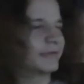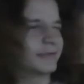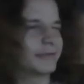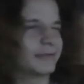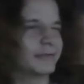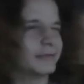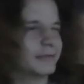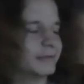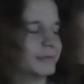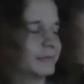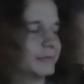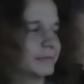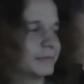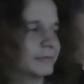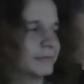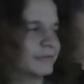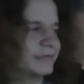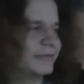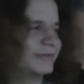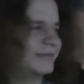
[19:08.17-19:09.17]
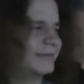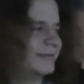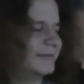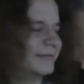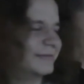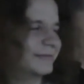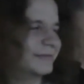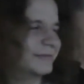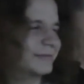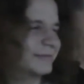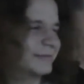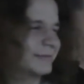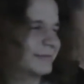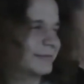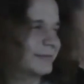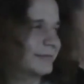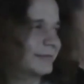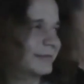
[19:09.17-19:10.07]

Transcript: (silence)